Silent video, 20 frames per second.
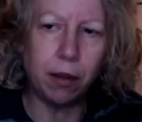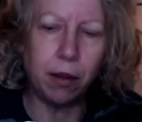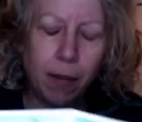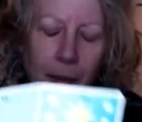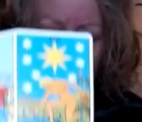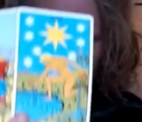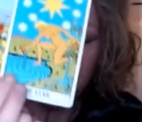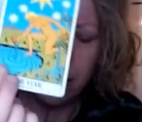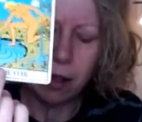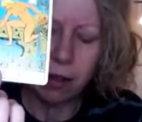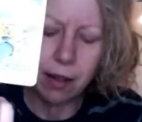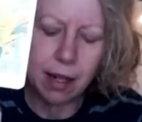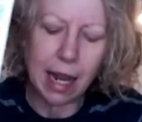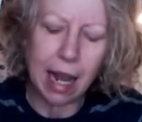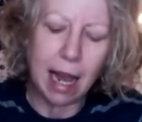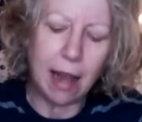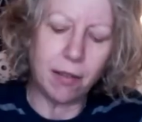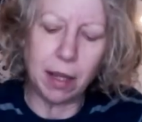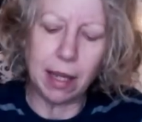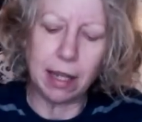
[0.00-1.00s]
Doesn't have
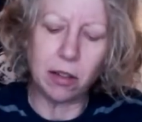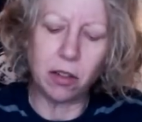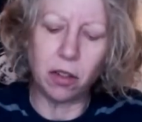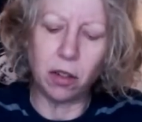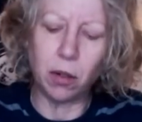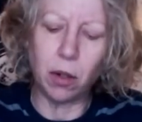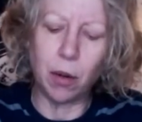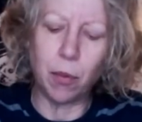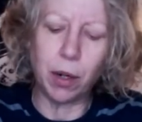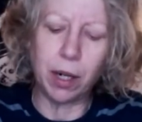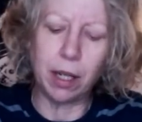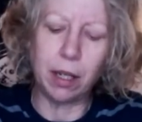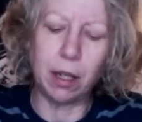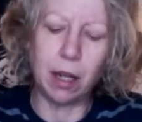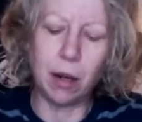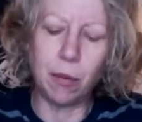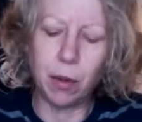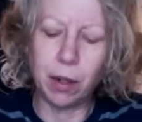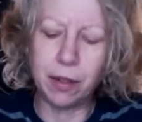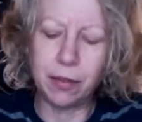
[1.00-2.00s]
to be that too. I
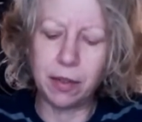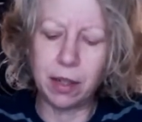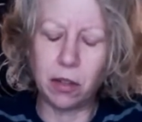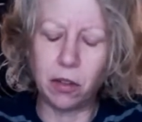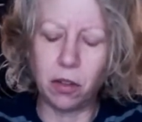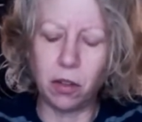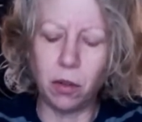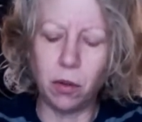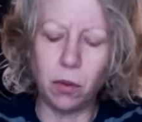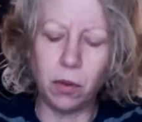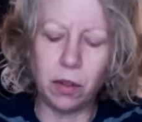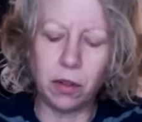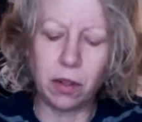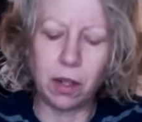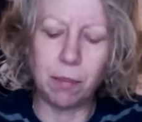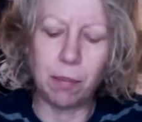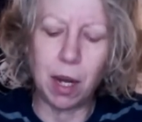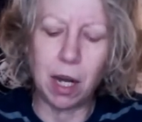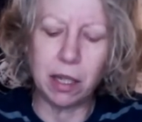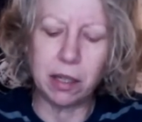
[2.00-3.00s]
want to say too, this
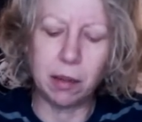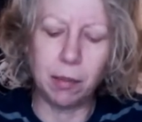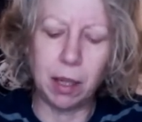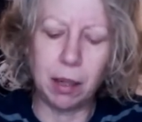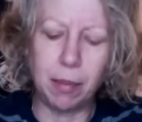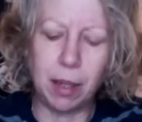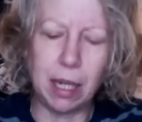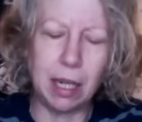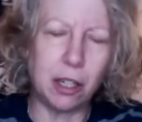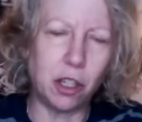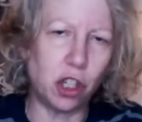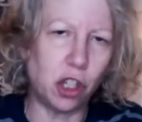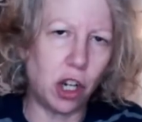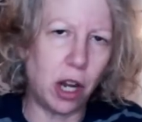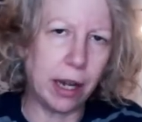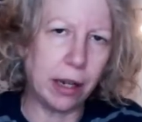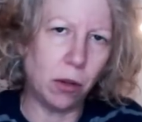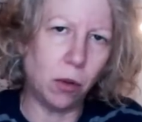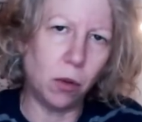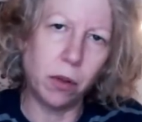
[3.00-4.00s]
can possibly be a
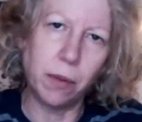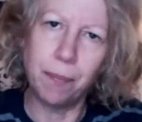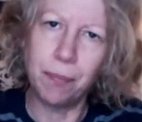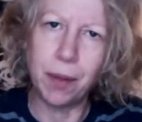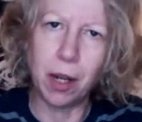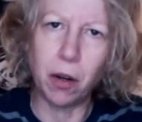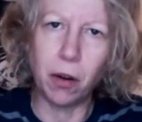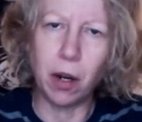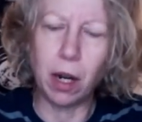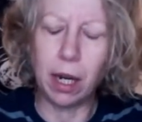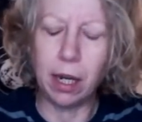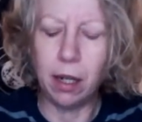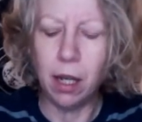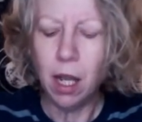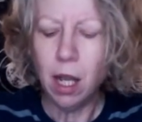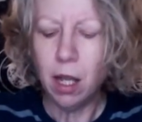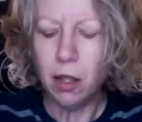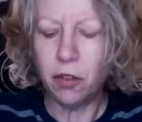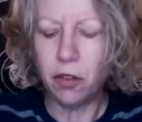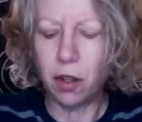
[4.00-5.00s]
child. All right.
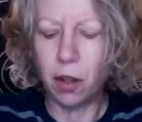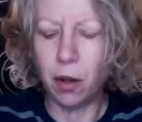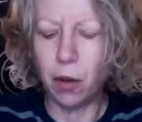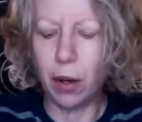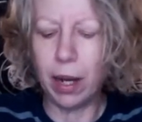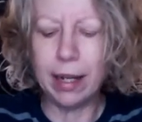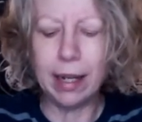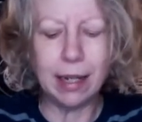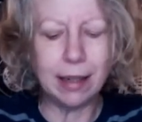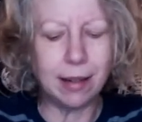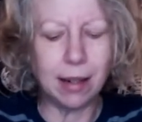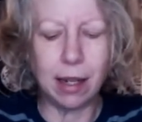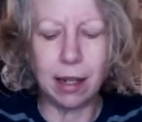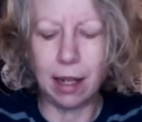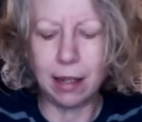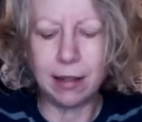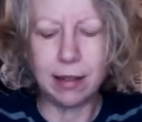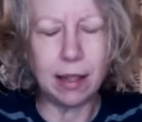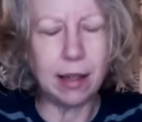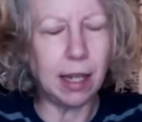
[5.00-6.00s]
So, and that's,
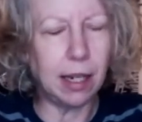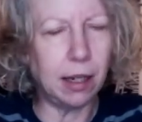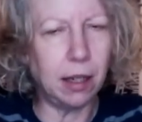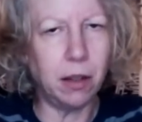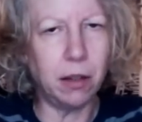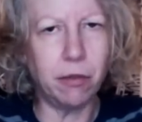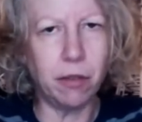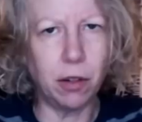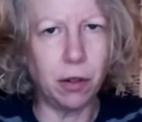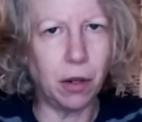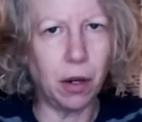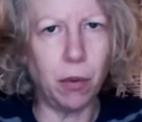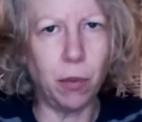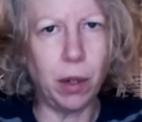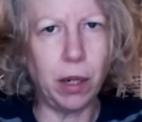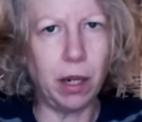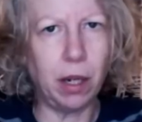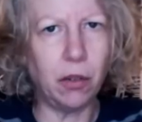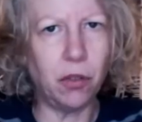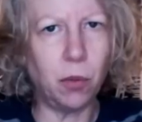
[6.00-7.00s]
I said that in the Virgo
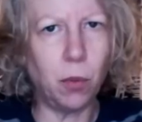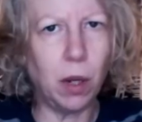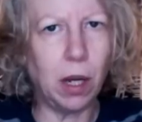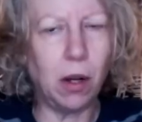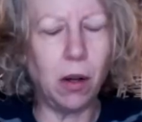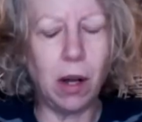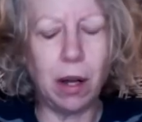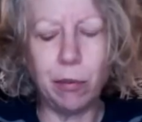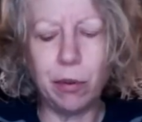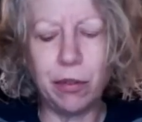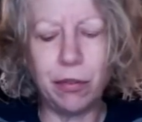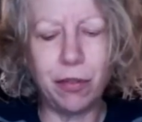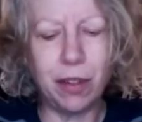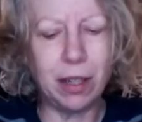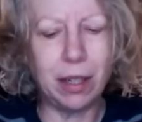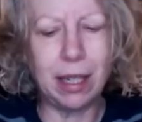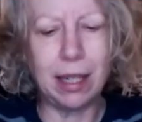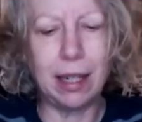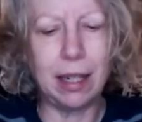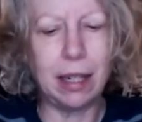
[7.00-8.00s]
reading as well. I was
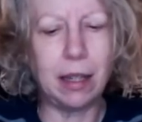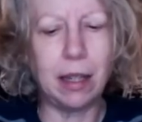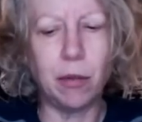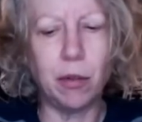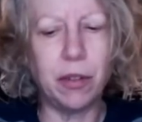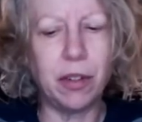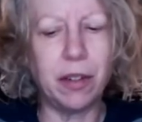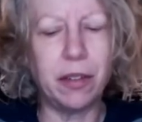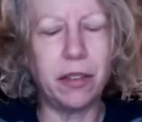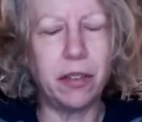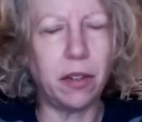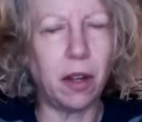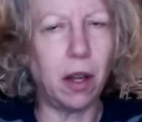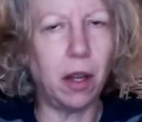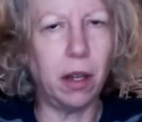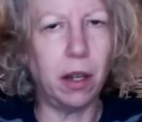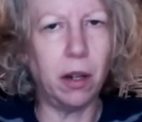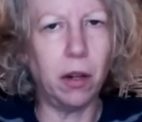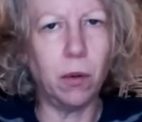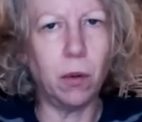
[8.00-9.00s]
feeling like there was a
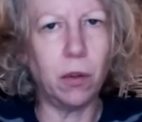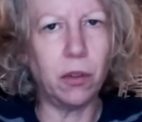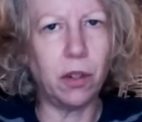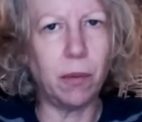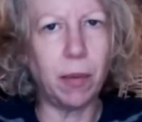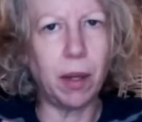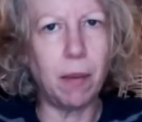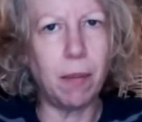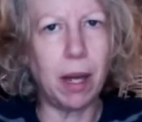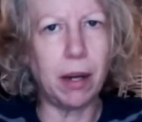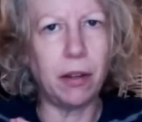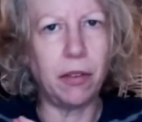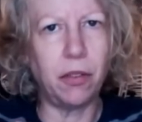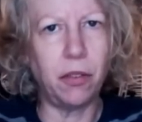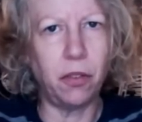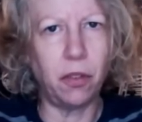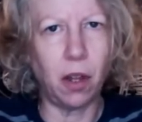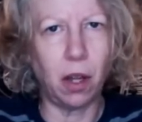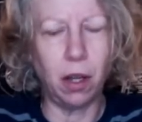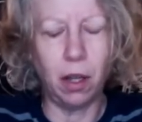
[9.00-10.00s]
son or something about a
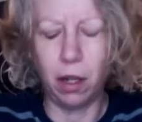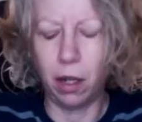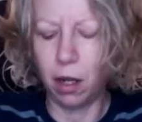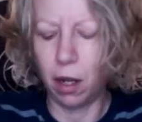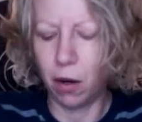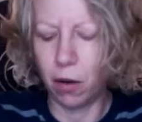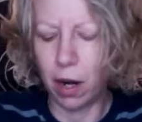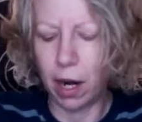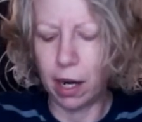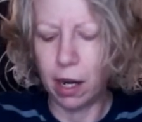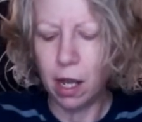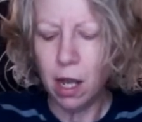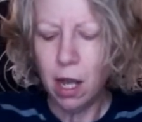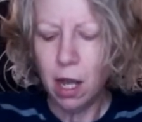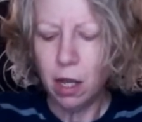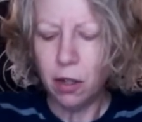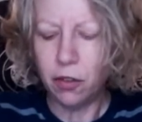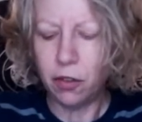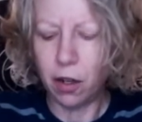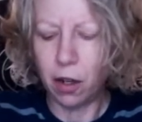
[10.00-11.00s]
son. All right.
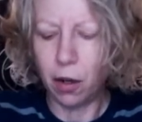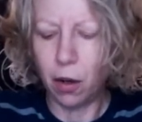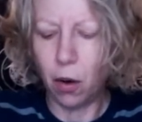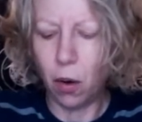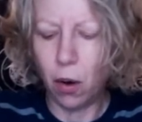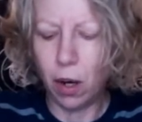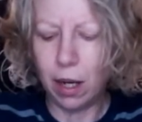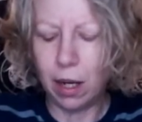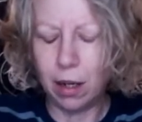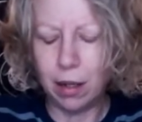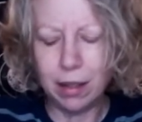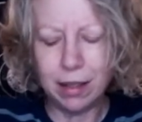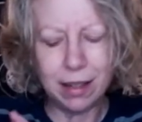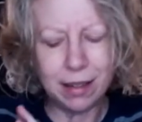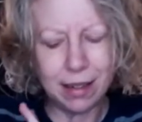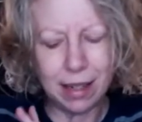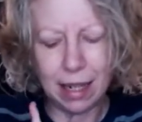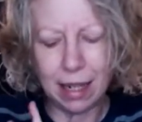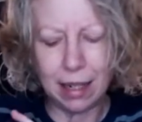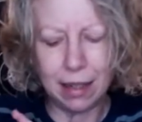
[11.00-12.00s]
So, it
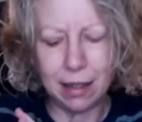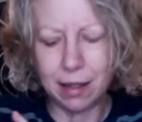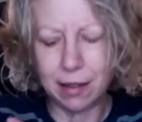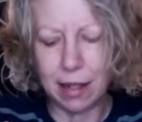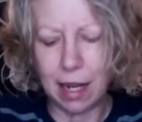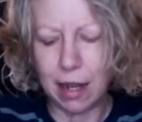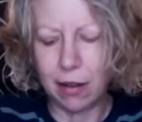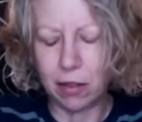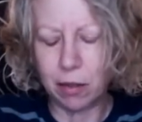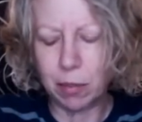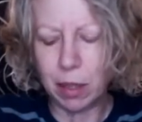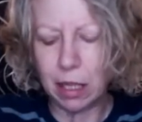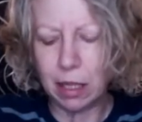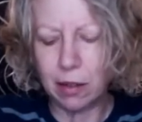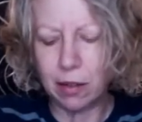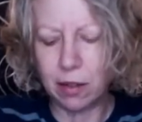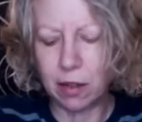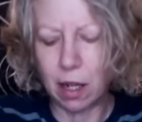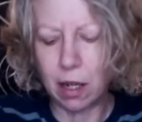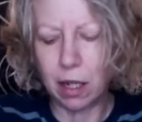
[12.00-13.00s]
doesn't have to be
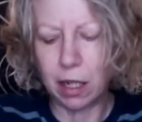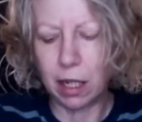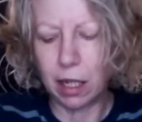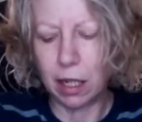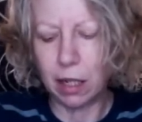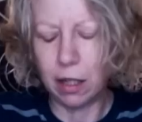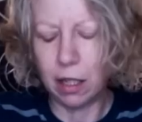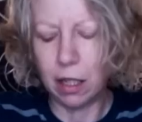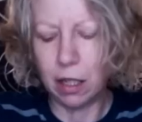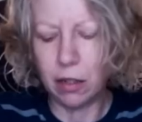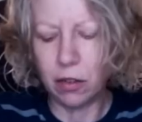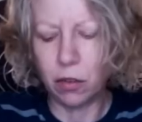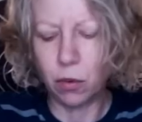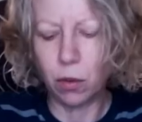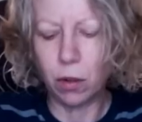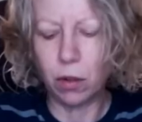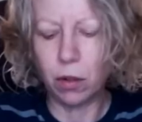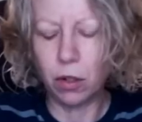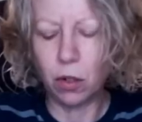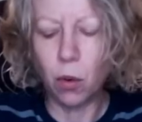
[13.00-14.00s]
son in this
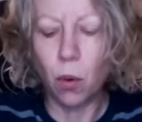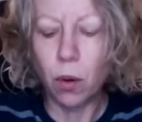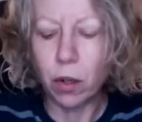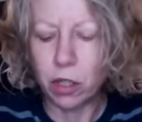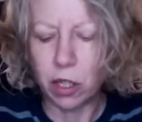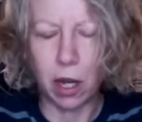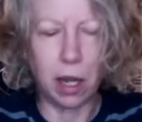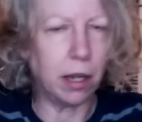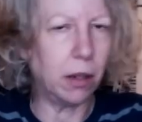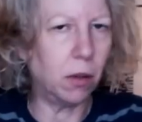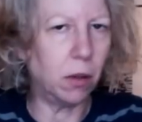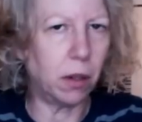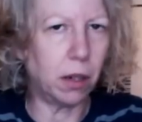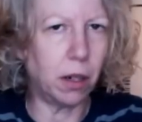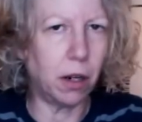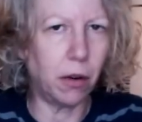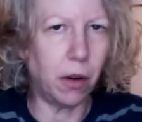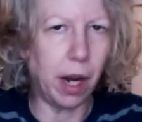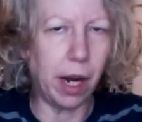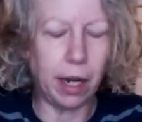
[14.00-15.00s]
or your child.
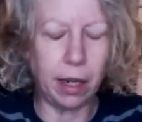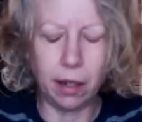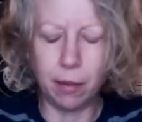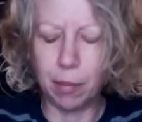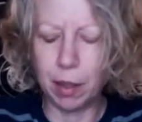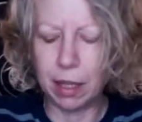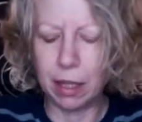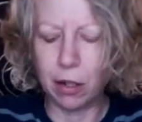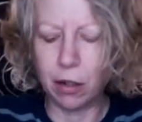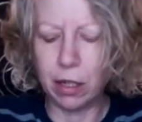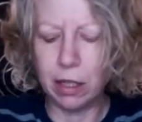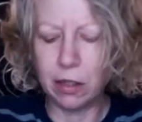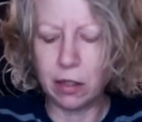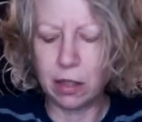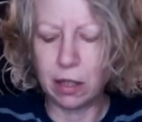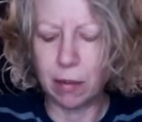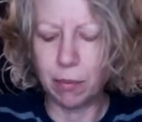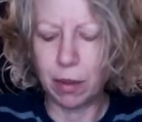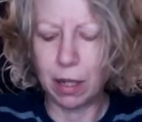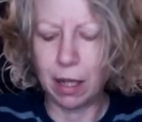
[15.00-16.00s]
All right. But there is
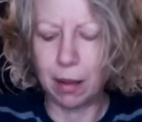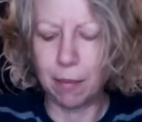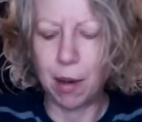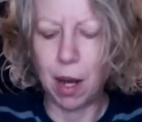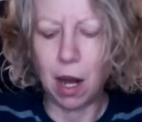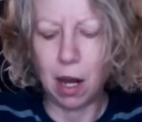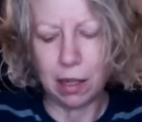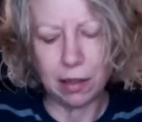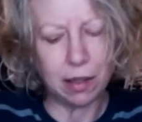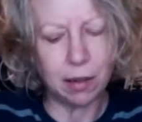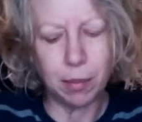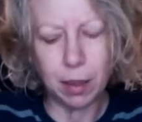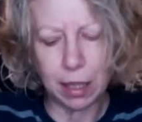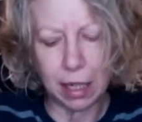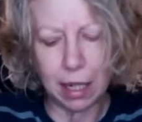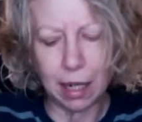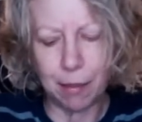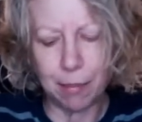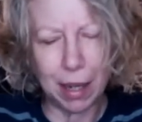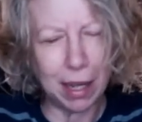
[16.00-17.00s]
something
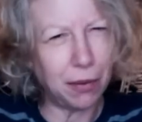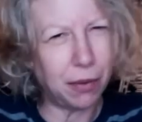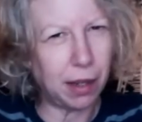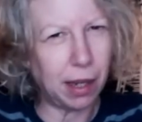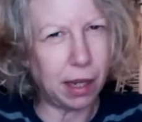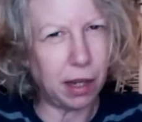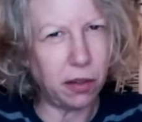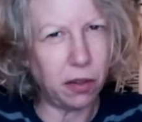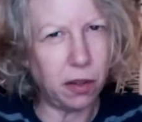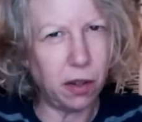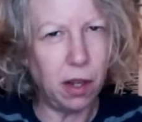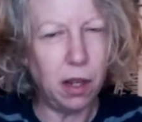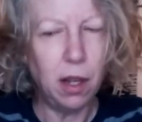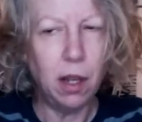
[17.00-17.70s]
possibly about that.